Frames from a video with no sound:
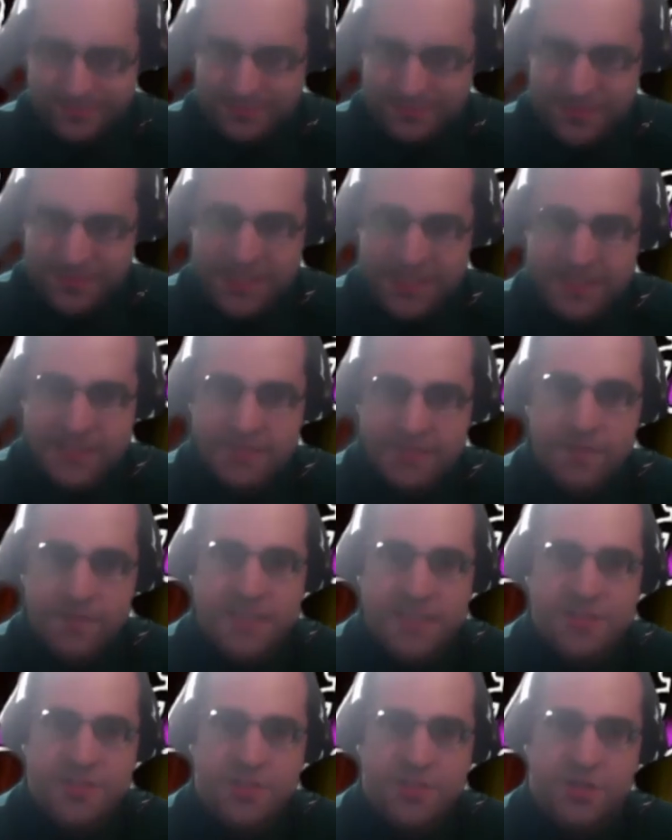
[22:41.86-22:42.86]
is my
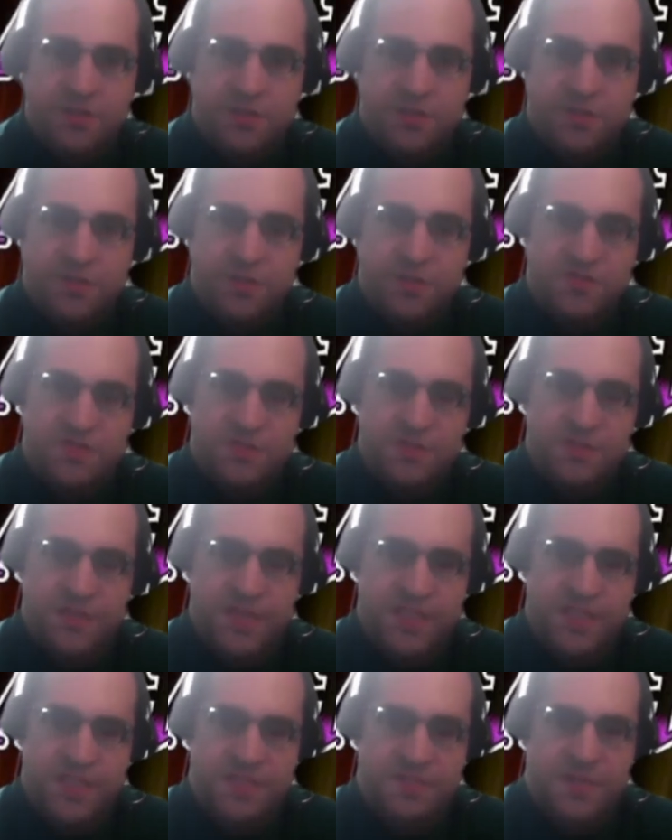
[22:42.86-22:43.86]
show is mostly based
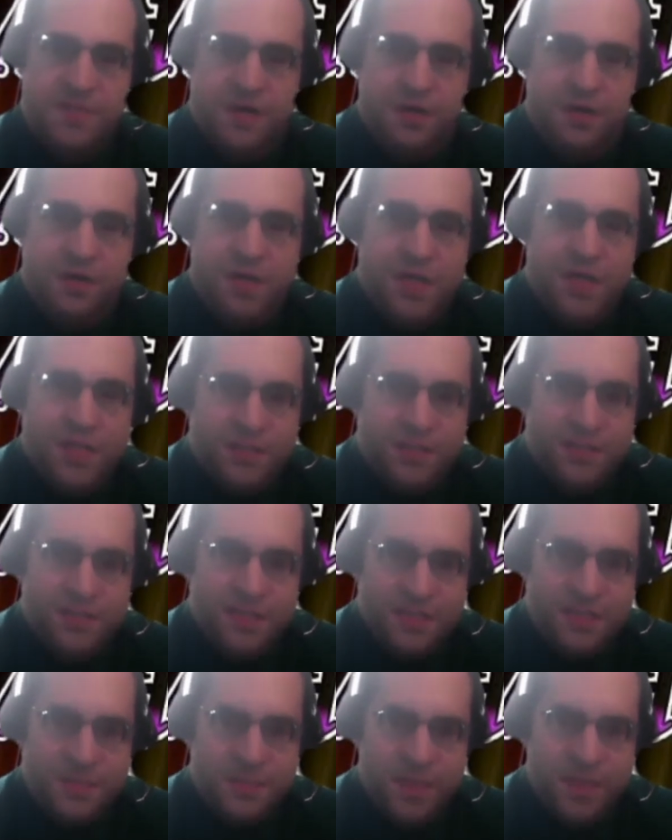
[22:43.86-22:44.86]
about
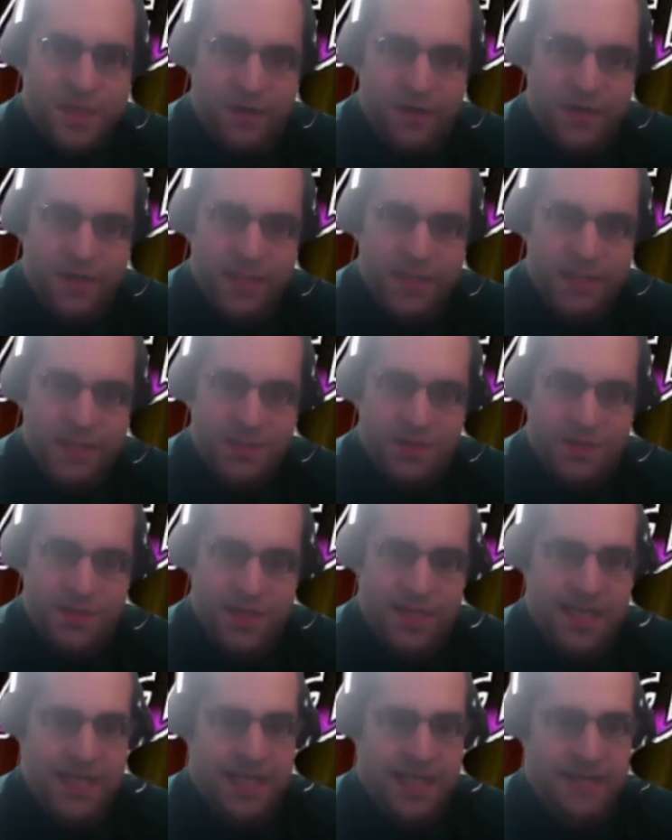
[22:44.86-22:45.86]
disability. So I
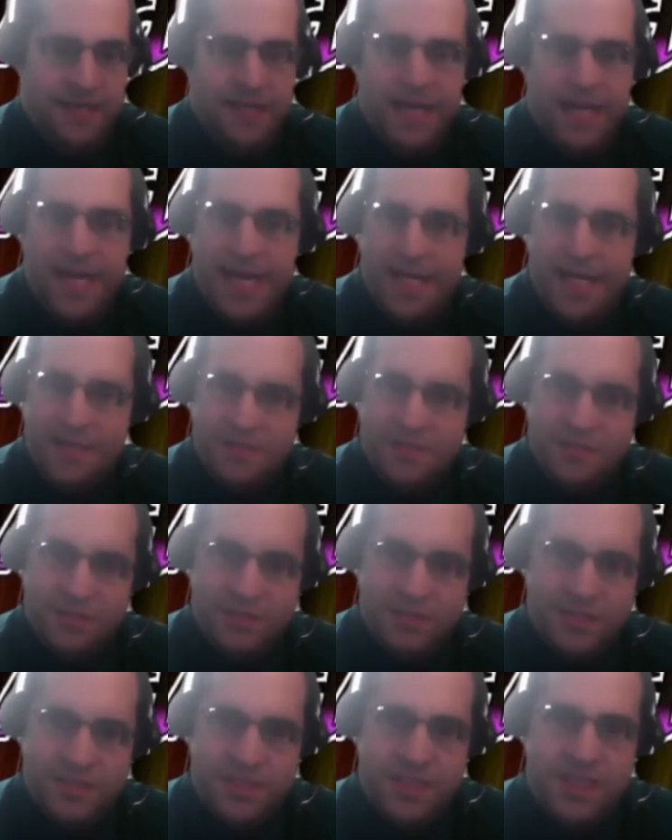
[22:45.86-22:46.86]
had
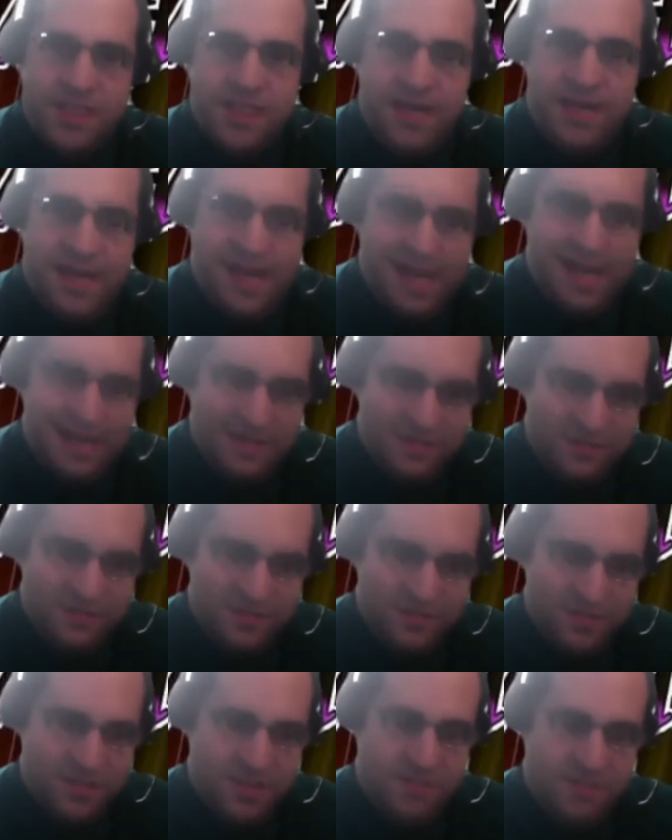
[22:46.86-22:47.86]
actors,
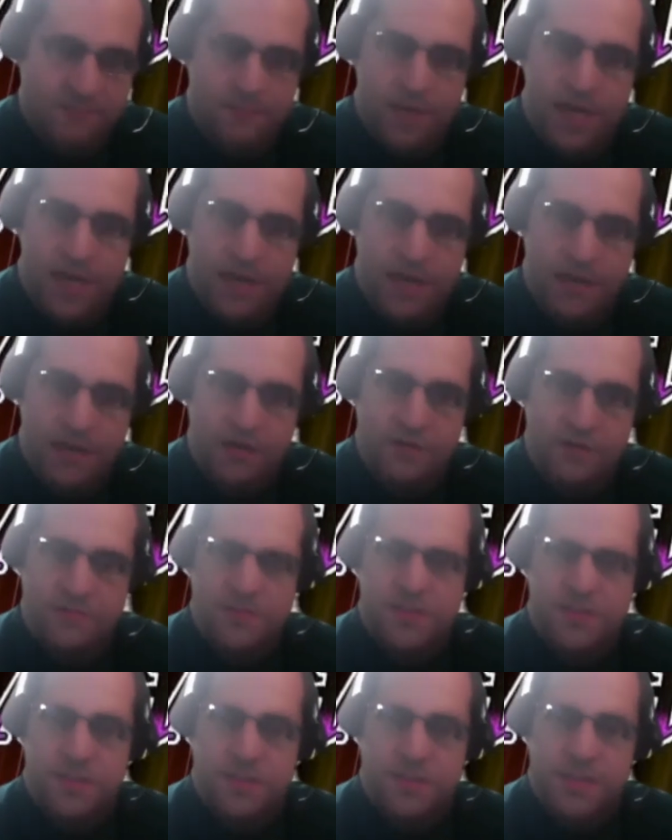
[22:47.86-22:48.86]
actresses, models,
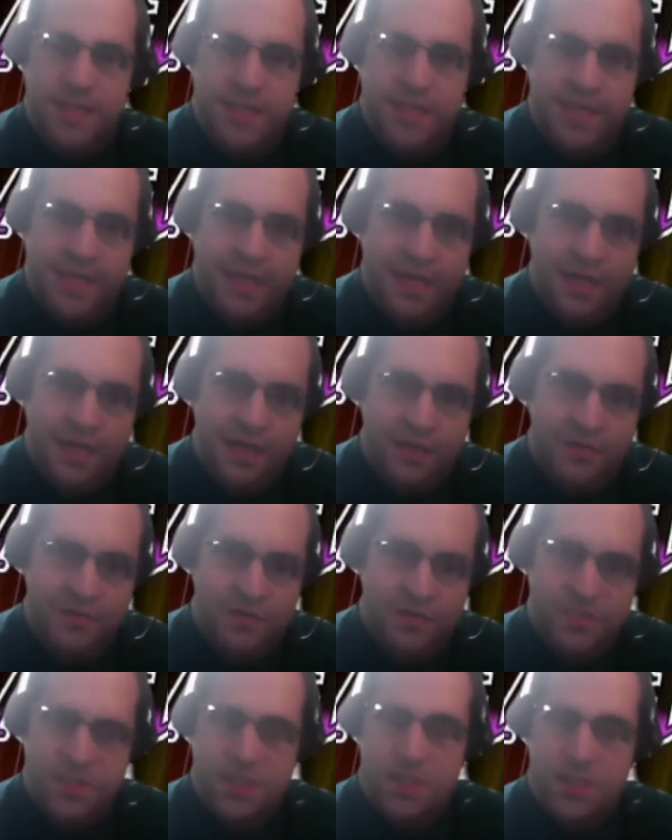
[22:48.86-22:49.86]
CEOs,
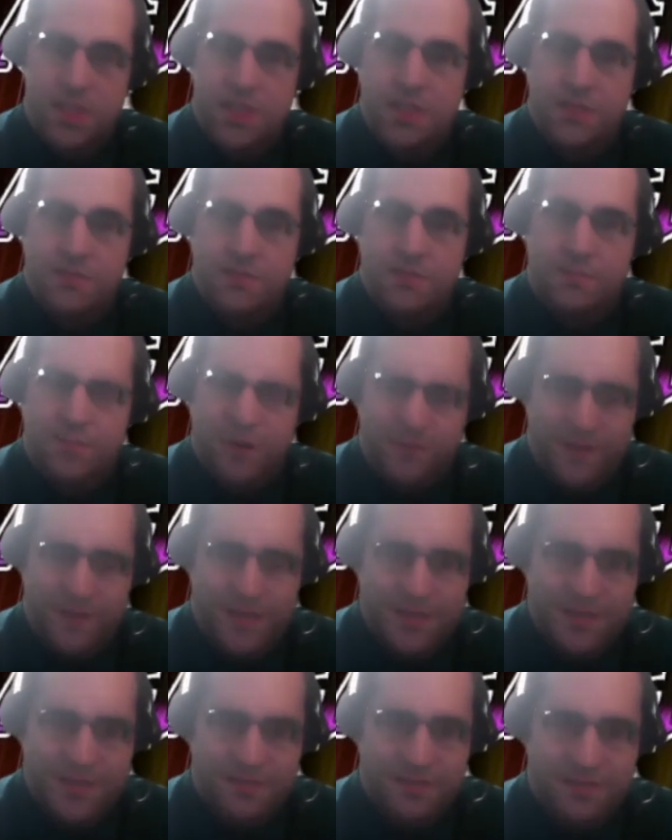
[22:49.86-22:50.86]
professional
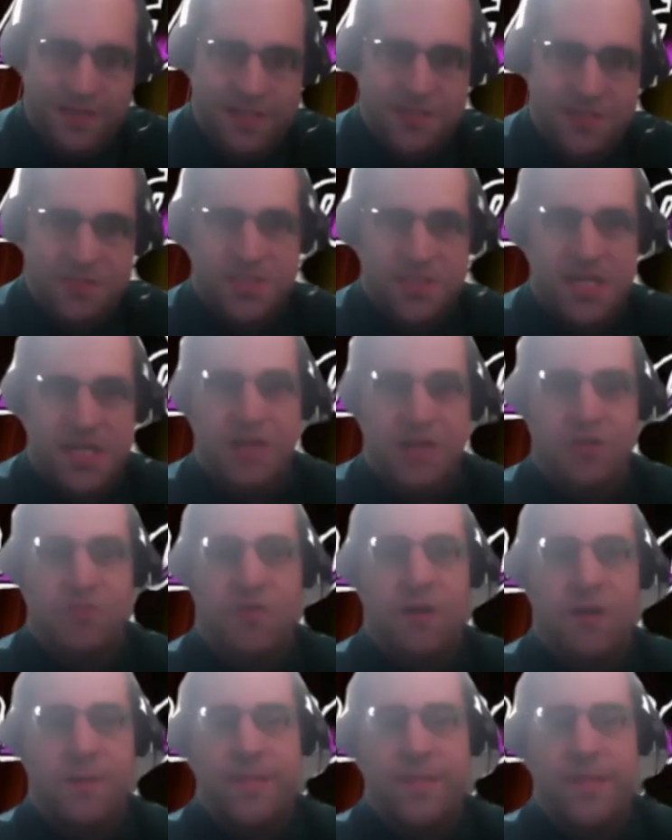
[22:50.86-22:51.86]
wrestlers. I don't want
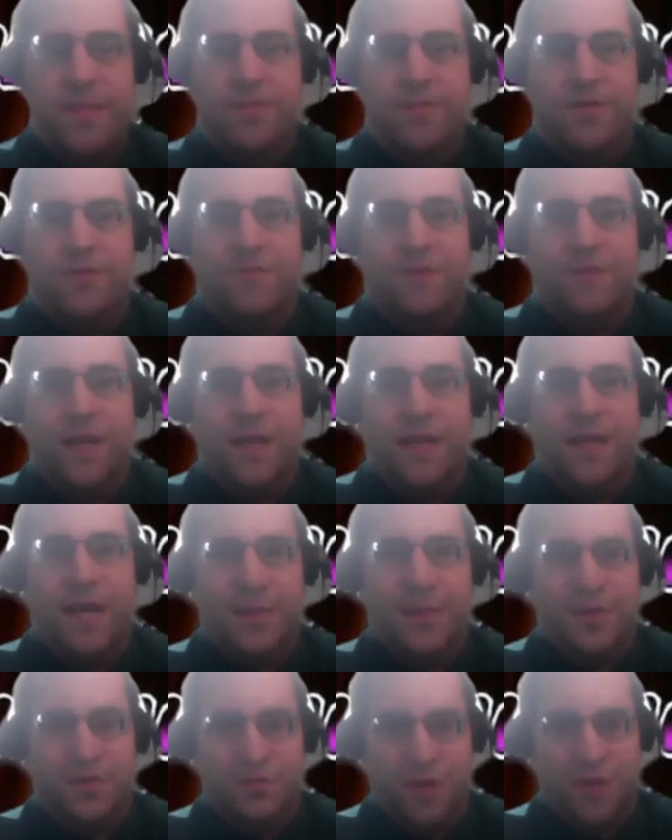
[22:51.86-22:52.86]
people to think I'm a
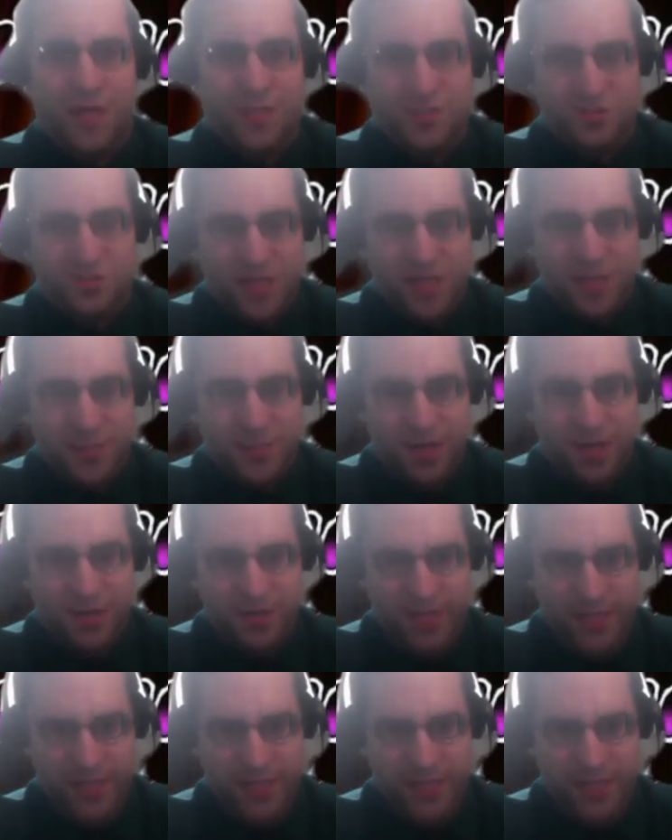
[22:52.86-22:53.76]
one-trick pony.